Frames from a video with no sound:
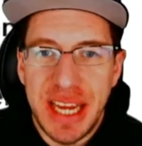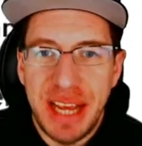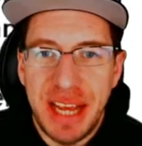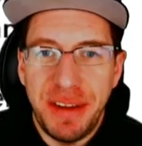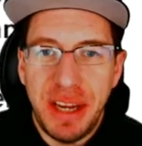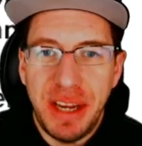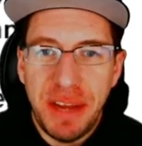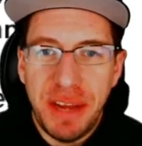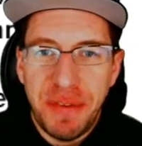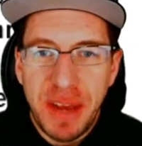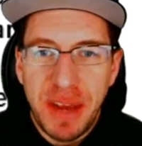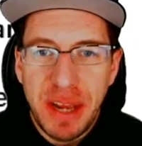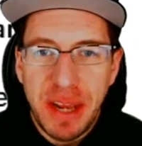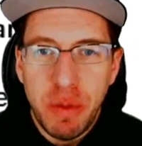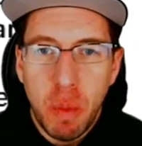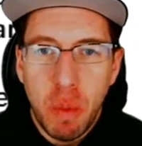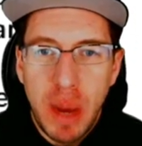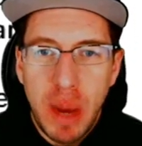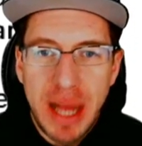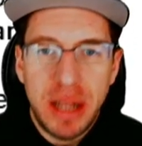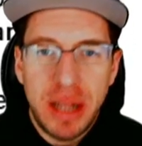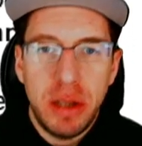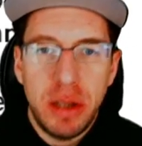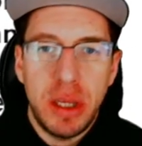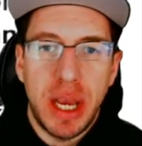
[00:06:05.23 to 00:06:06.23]
if a
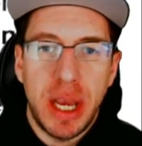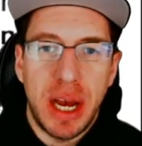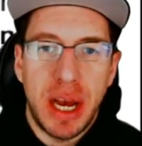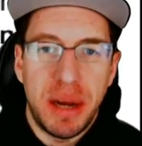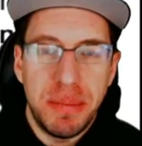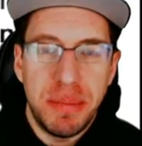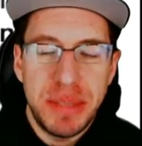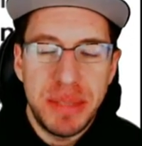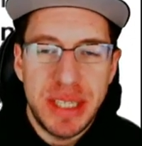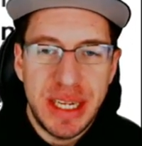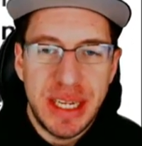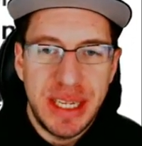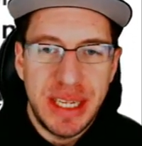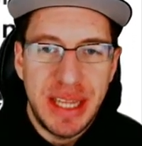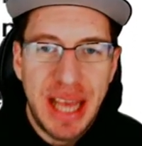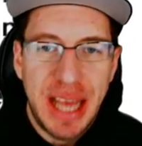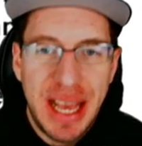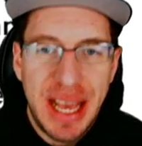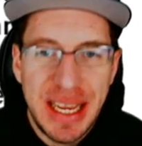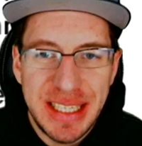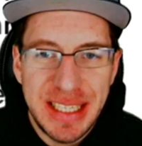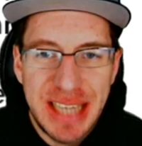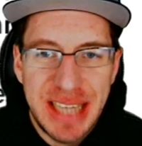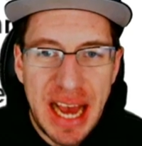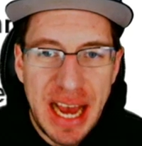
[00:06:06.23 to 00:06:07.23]
whale comes and
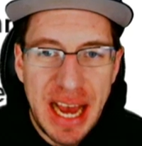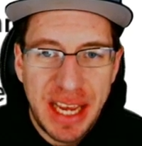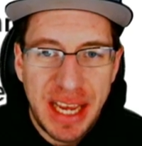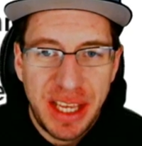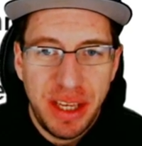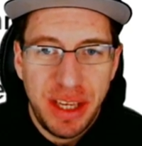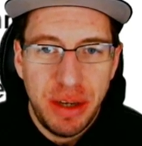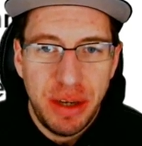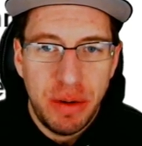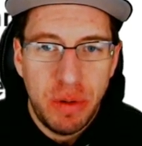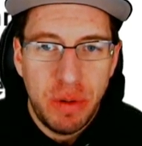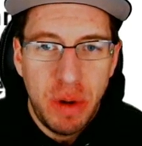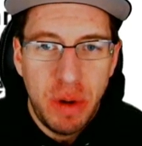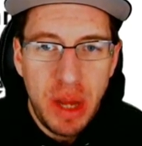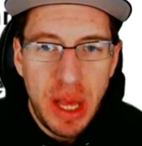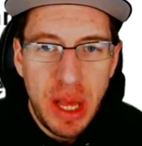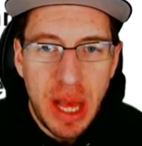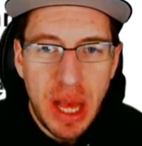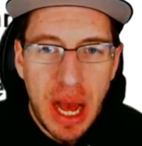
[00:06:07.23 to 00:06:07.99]
they attack you,